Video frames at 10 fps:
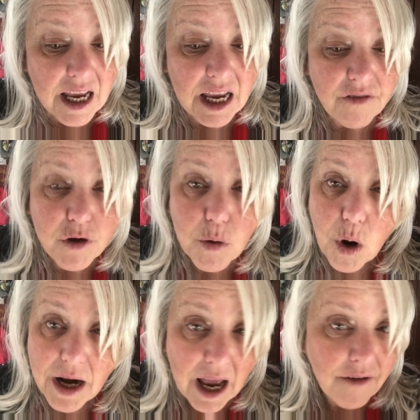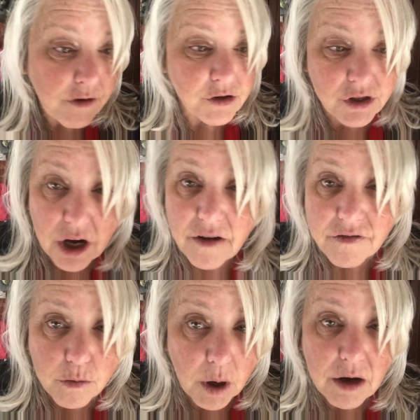If you want to have your stuff
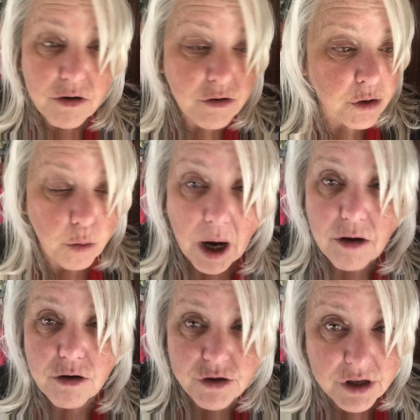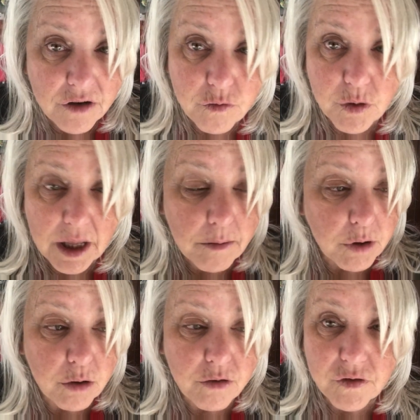around you, surround yourself with that
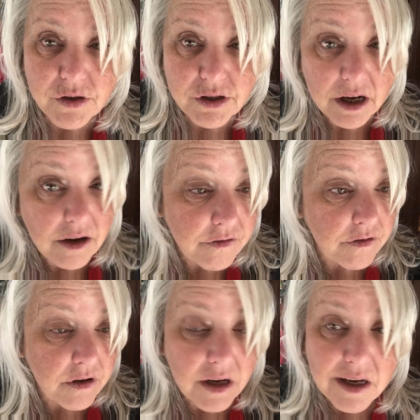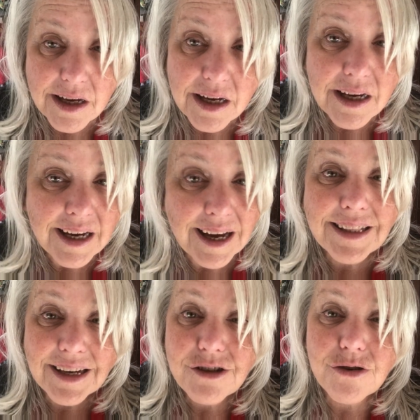beautiful stuff.
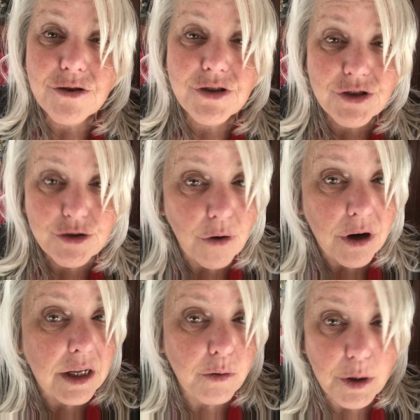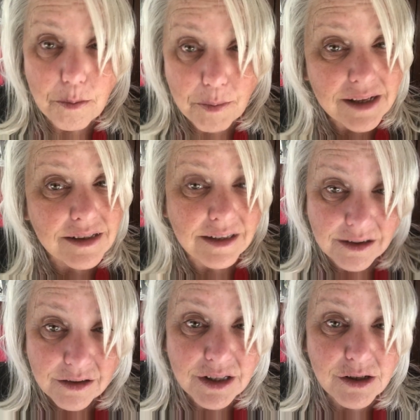Unless you're struggling with a mental
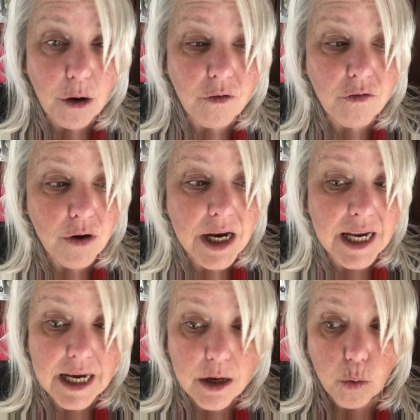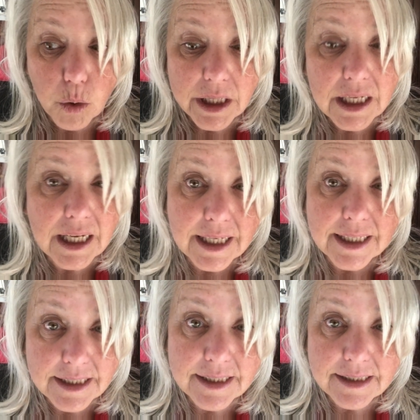illness over it, it really
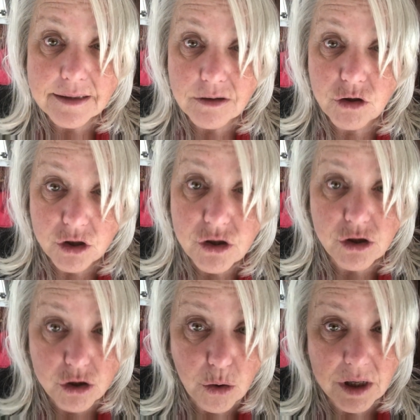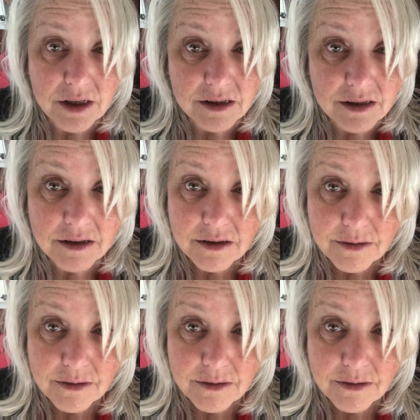is just a choice.